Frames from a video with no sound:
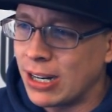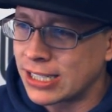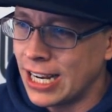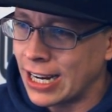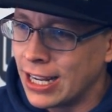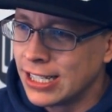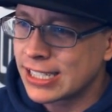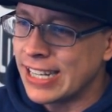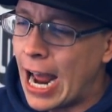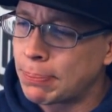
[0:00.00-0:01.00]
am I saying?
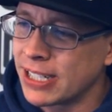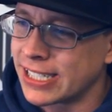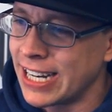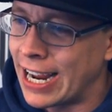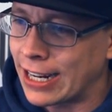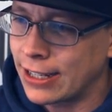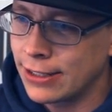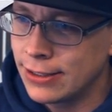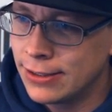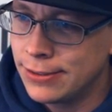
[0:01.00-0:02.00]
Snapped his deck!
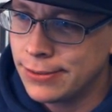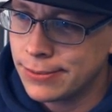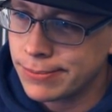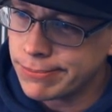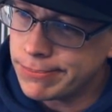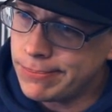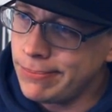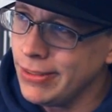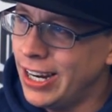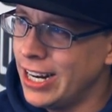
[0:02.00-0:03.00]

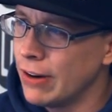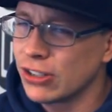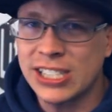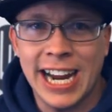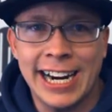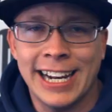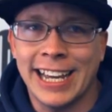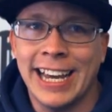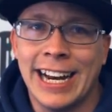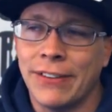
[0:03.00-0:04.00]
He never skated
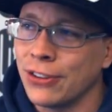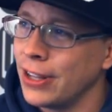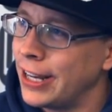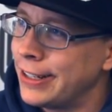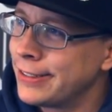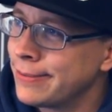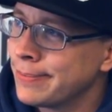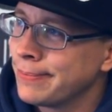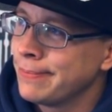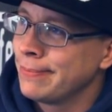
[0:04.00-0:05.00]
again after that.
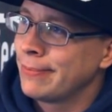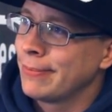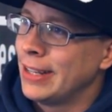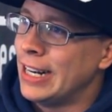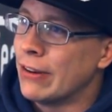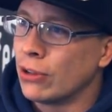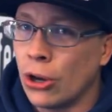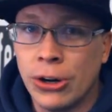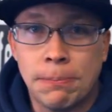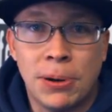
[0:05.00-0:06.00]
He never
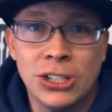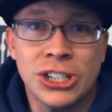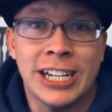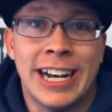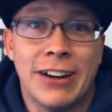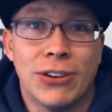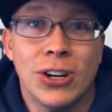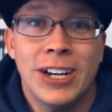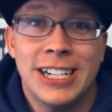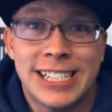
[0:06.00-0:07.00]
learned to push, and he
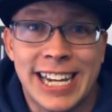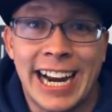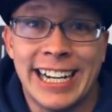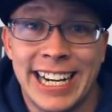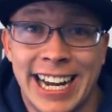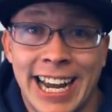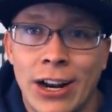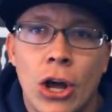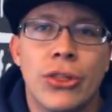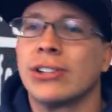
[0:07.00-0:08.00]
never skated
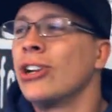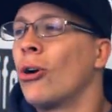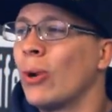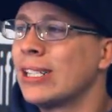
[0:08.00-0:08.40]
again. There's no